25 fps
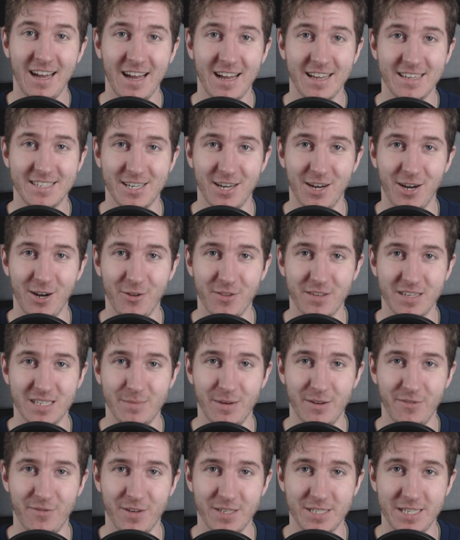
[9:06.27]
So this has
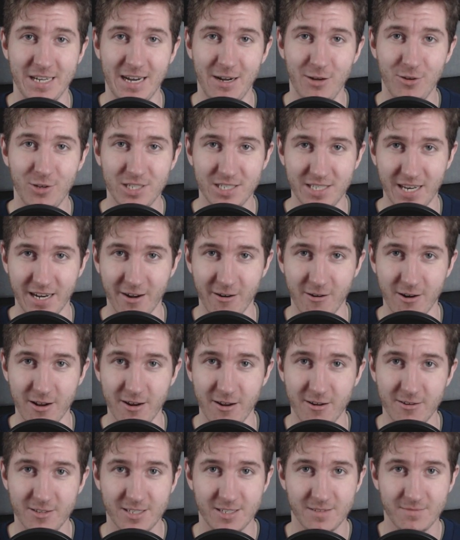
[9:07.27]
been Fuzzy Owl. Stay nerdy,
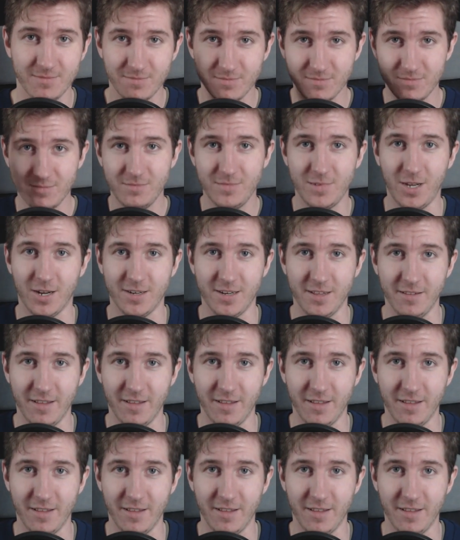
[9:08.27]
nerds. Talk to